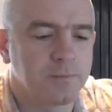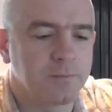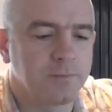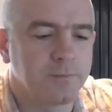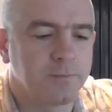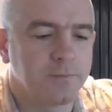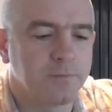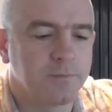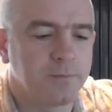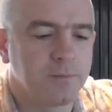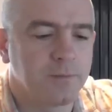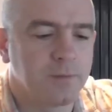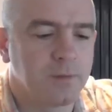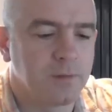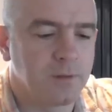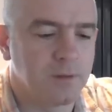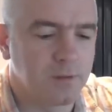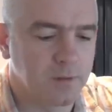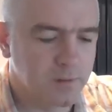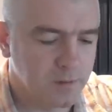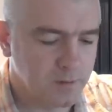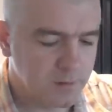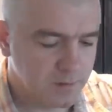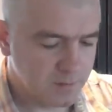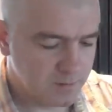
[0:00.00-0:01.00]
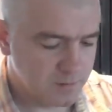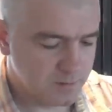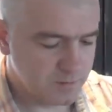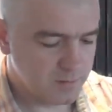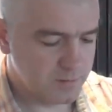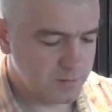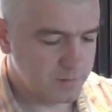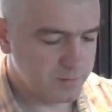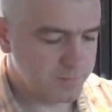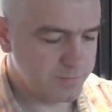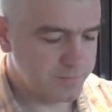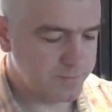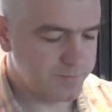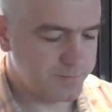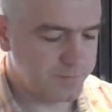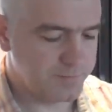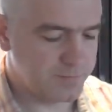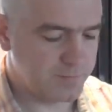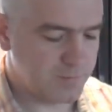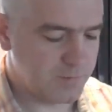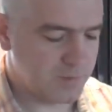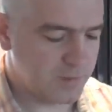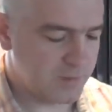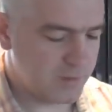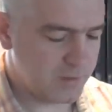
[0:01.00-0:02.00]

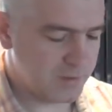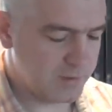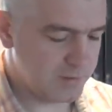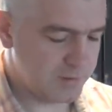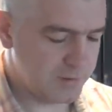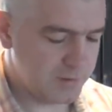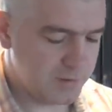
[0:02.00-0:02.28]
Nobody speaks.